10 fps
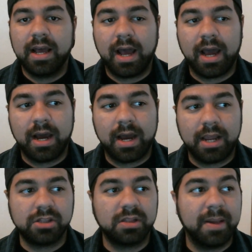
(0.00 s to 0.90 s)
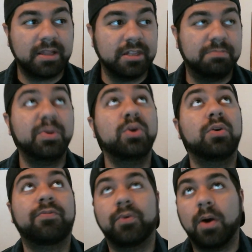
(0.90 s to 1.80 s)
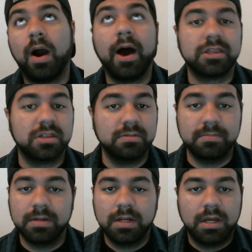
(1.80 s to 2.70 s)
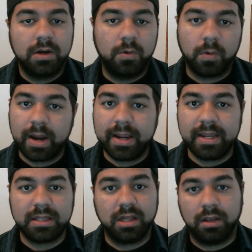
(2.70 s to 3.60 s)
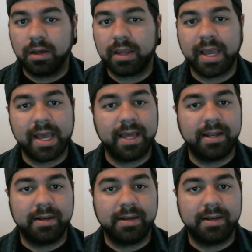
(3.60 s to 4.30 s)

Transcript: I used to make these beautiful, awesome, great to look at